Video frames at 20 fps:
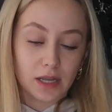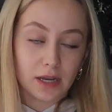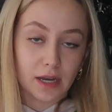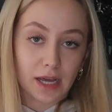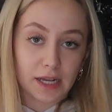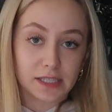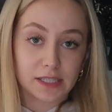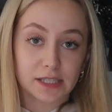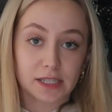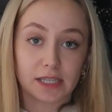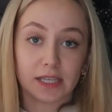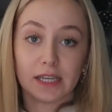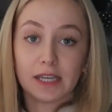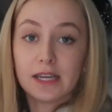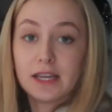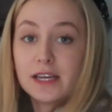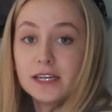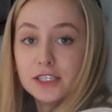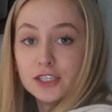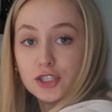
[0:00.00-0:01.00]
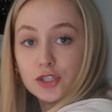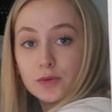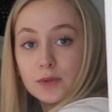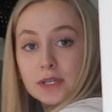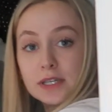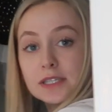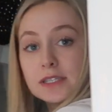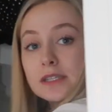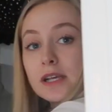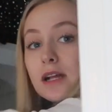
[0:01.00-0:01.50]
nicely into
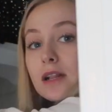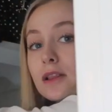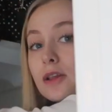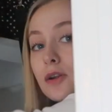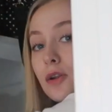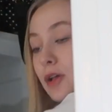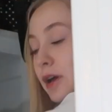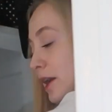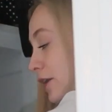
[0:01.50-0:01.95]
this little